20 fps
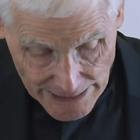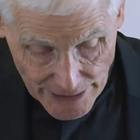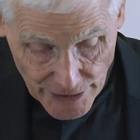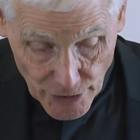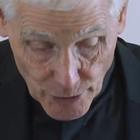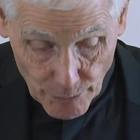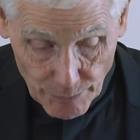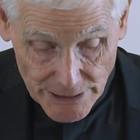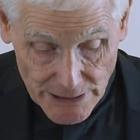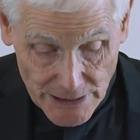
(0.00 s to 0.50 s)

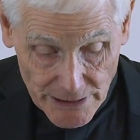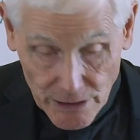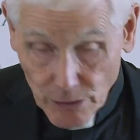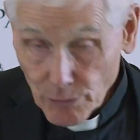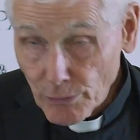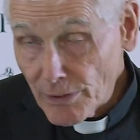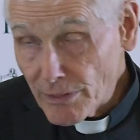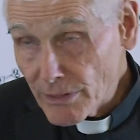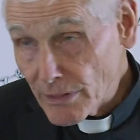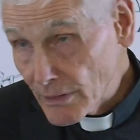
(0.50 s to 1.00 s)
Here we
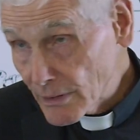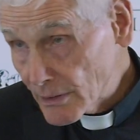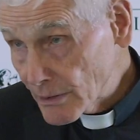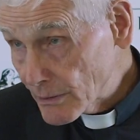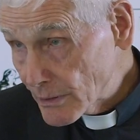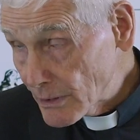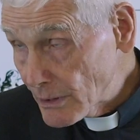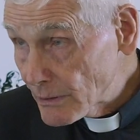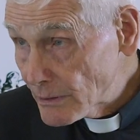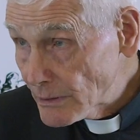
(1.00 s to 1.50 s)
deal with
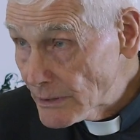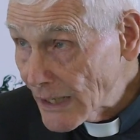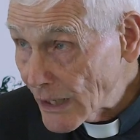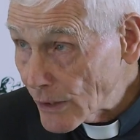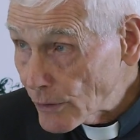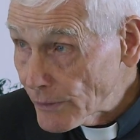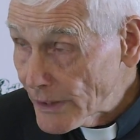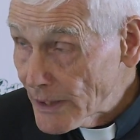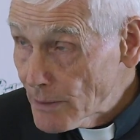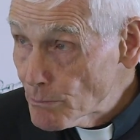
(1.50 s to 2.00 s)

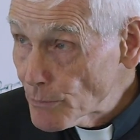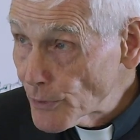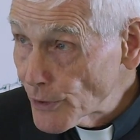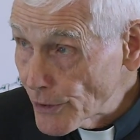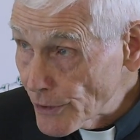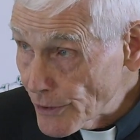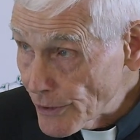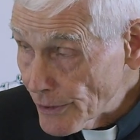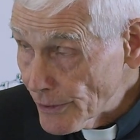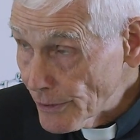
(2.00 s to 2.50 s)
not only
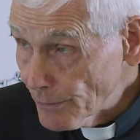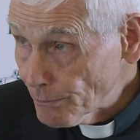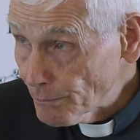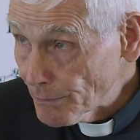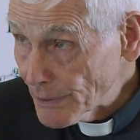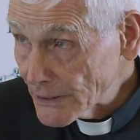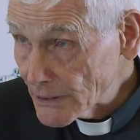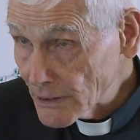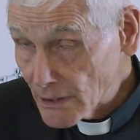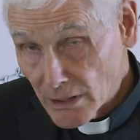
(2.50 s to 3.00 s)
murder,
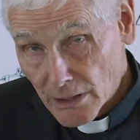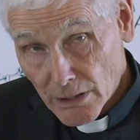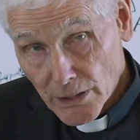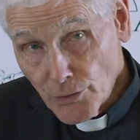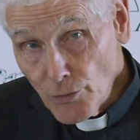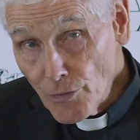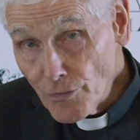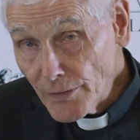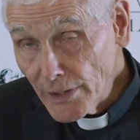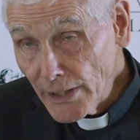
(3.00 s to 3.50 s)
but
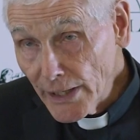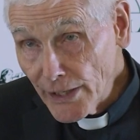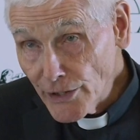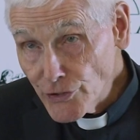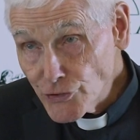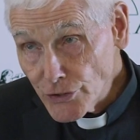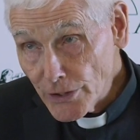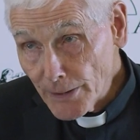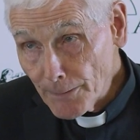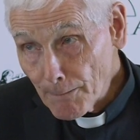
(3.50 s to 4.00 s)

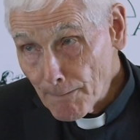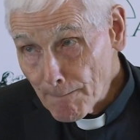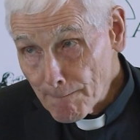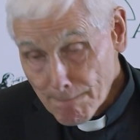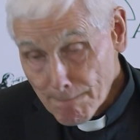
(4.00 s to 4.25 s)
euthanasia.